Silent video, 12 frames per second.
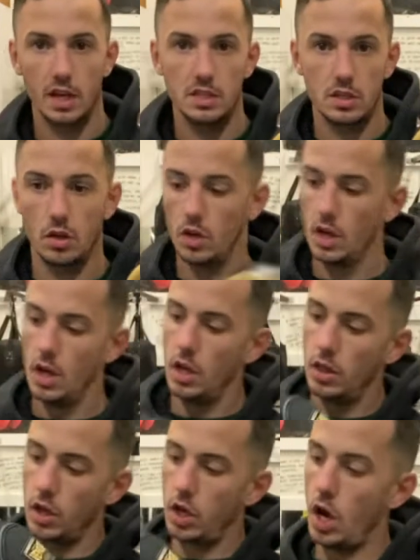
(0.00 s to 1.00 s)
So
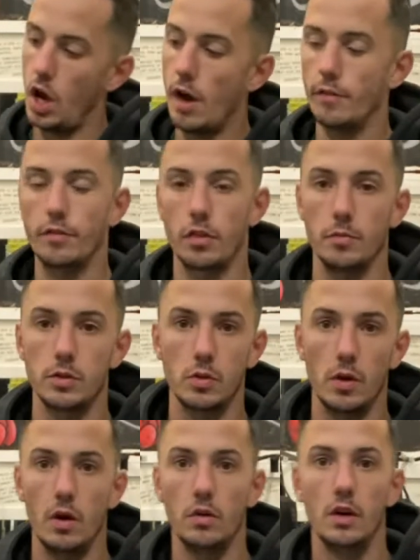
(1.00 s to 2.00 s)
the curve of them as
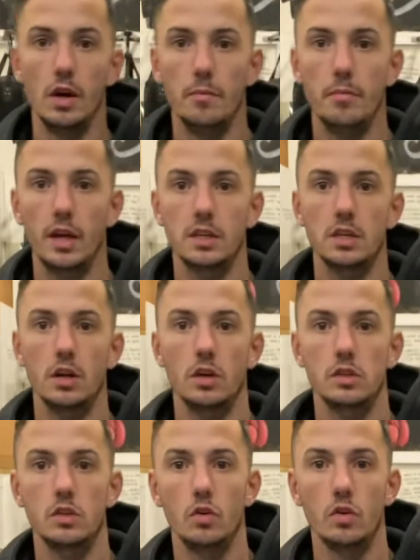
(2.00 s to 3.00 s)
well makes a
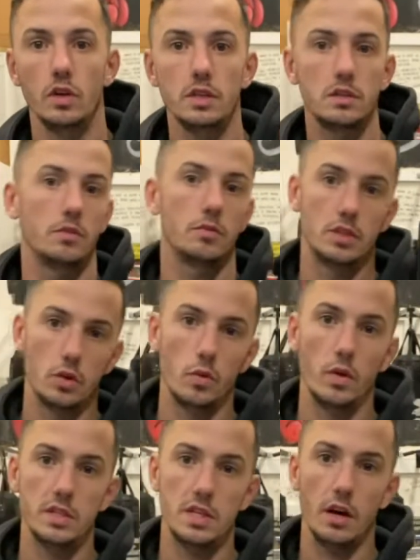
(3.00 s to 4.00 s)
nice noise, which
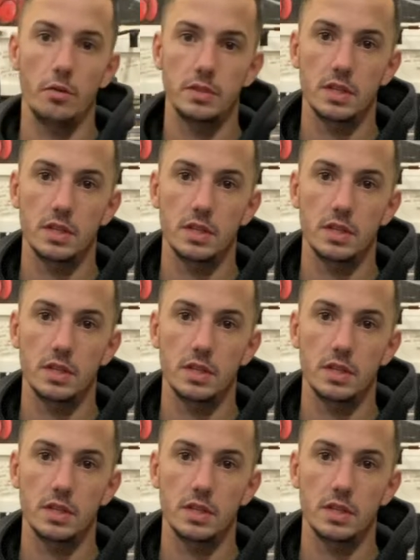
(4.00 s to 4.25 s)
always helps.